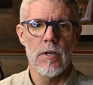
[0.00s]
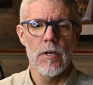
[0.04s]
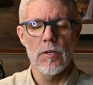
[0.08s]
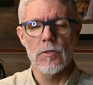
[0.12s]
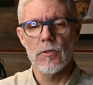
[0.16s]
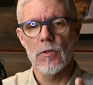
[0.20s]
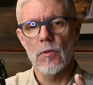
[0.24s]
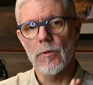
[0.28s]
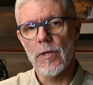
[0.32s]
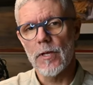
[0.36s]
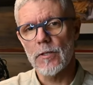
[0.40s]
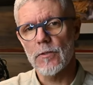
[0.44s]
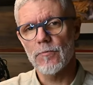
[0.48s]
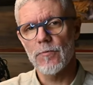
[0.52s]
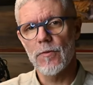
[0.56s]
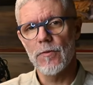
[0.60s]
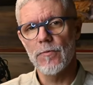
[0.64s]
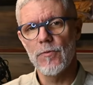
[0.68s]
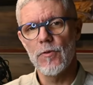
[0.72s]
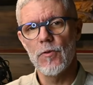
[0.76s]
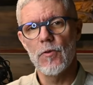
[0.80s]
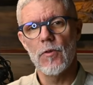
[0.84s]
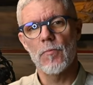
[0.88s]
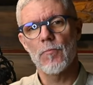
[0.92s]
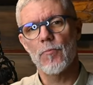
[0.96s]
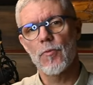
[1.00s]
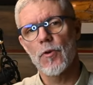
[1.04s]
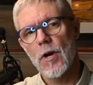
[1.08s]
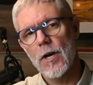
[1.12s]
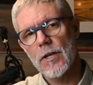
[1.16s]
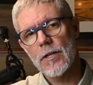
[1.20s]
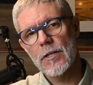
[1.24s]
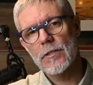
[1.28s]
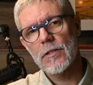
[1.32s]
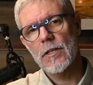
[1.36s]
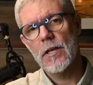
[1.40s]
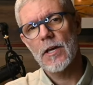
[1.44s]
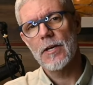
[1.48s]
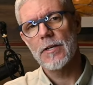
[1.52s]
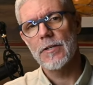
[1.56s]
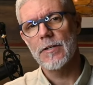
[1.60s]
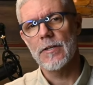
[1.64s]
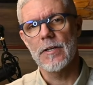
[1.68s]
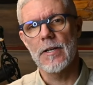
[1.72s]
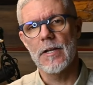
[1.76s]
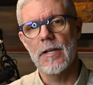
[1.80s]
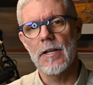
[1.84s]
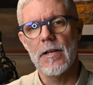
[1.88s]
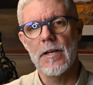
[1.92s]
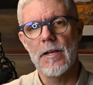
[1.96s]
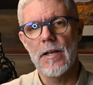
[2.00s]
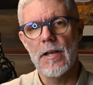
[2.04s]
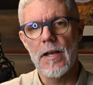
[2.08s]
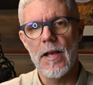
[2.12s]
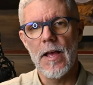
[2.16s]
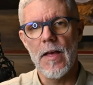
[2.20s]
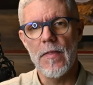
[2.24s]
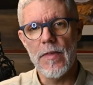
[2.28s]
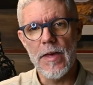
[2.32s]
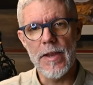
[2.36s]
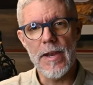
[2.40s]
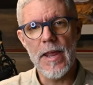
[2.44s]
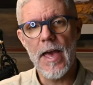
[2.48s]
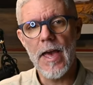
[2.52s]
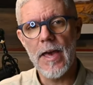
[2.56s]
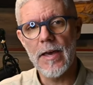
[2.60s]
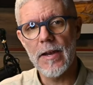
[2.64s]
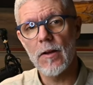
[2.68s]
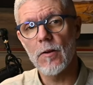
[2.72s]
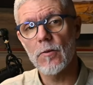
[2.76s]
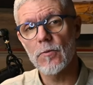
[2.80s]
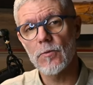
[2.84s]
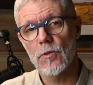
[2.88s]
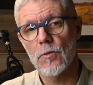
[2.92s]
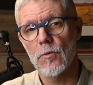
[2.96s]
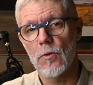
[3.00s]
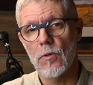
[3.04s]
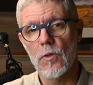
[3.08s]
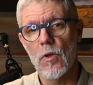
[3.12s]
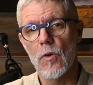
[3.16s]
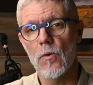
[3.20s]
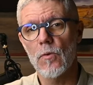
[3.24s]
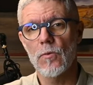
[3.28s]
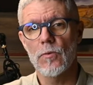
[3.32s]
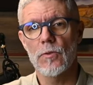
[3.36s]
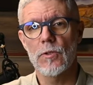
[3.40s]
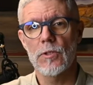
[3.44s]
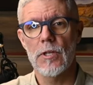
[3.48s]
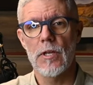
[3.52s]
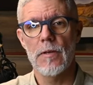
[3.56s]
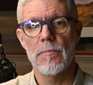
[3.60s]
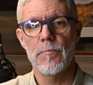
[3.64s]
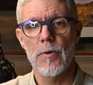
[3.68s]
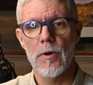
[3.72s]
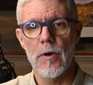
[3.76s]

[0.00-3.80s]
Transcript: So let's review the product line and then head out to a local state